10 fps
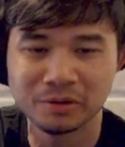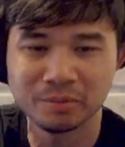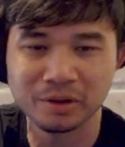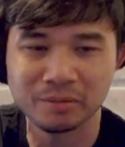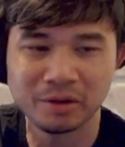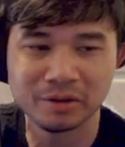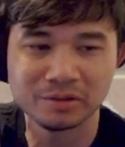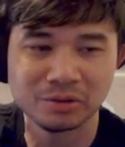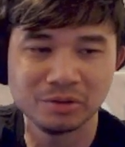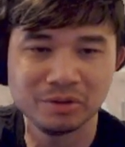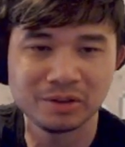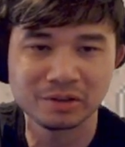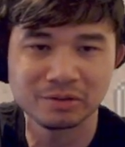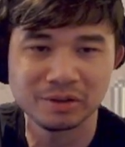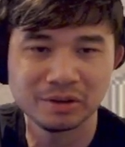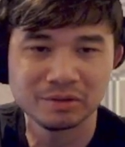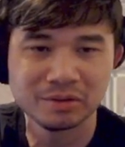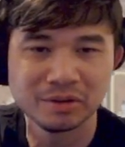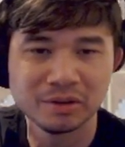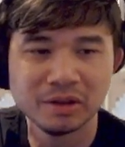bottom. Alright, so no attacks right now.
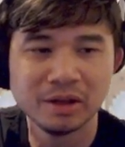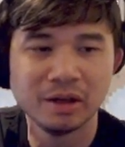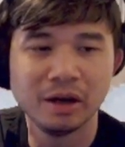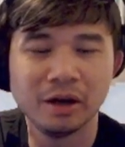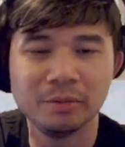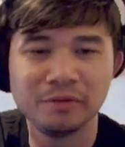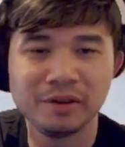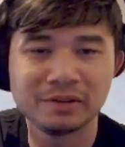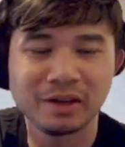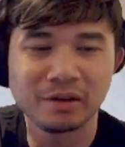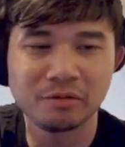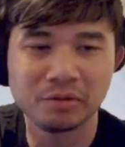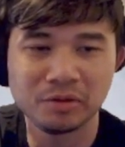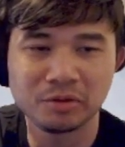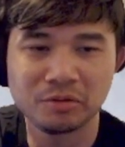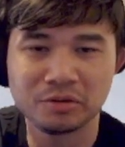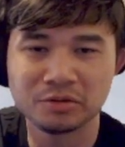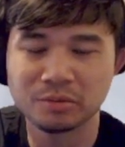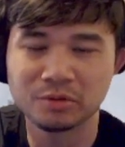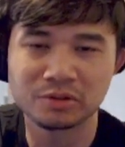If they attack with their
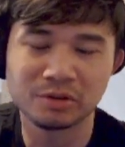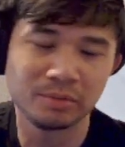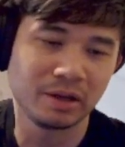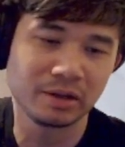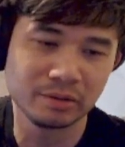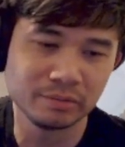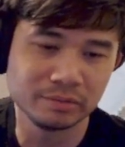creatures, I'm just going to block them,